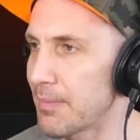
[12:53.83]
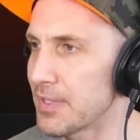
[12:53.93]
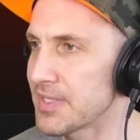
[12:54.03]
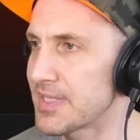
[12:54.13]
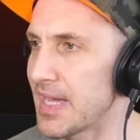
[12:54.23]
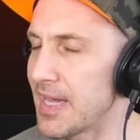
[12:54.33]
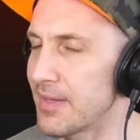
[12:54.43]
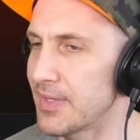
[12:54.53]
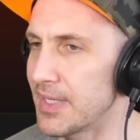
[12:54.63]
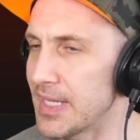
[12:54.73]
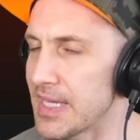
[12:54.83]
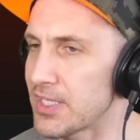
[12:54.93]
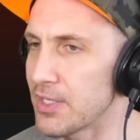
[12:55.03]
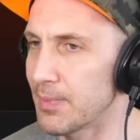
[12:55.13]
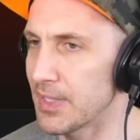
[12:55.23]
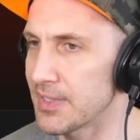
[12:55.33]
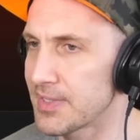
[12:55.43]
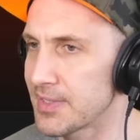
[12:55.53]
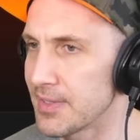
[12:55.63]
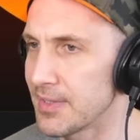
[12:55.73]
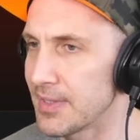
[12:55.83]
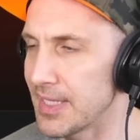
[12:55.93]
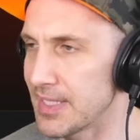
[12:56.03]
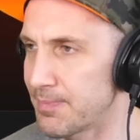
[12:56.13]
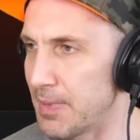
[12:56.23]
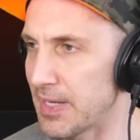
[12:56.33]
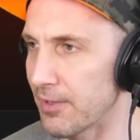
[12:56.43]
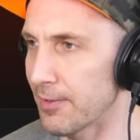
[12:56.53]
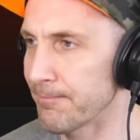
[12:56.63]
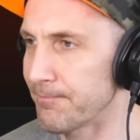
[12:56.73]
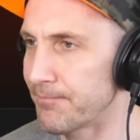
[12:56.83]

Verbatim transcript: I'm going to say that Incubus is bigger